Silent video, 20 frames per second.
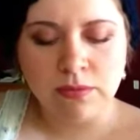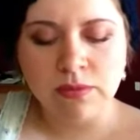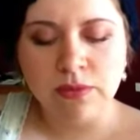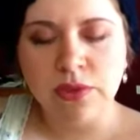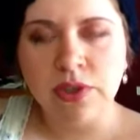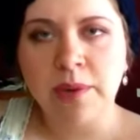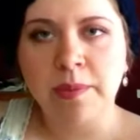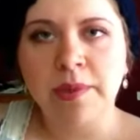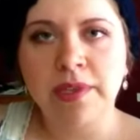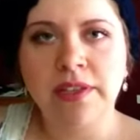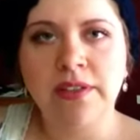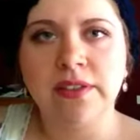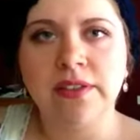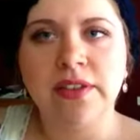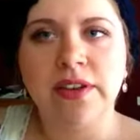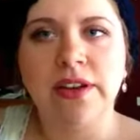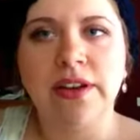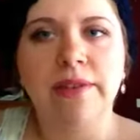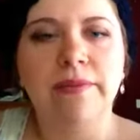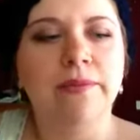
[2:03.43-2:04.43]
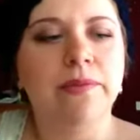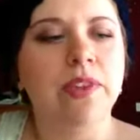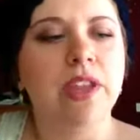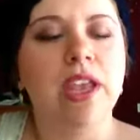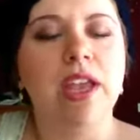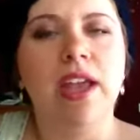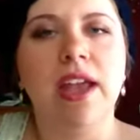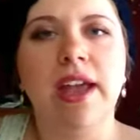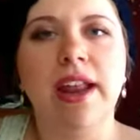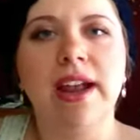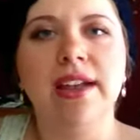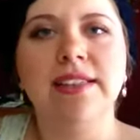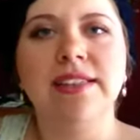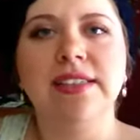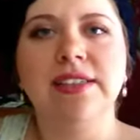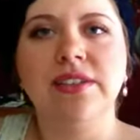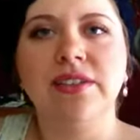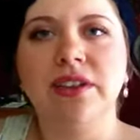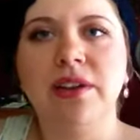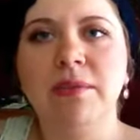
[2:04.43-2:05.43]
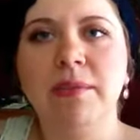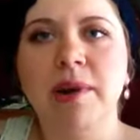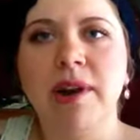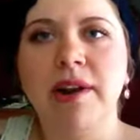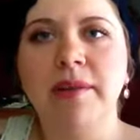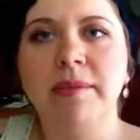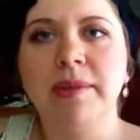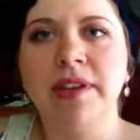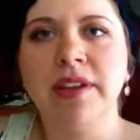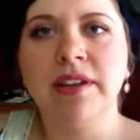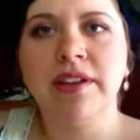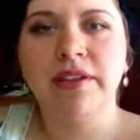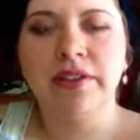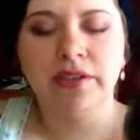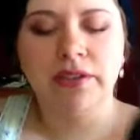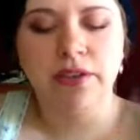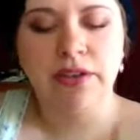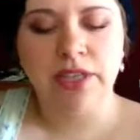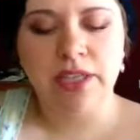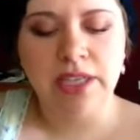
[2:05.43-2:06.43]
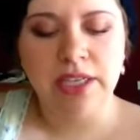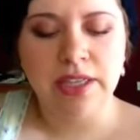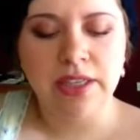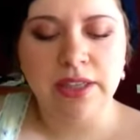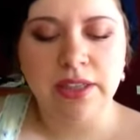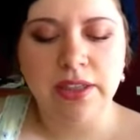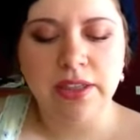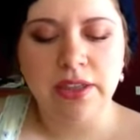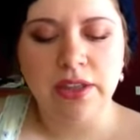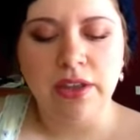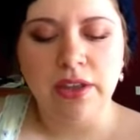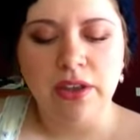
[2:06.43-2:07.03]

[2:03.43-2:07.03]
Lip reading: dropped it, sorry. It has a little compartment underneath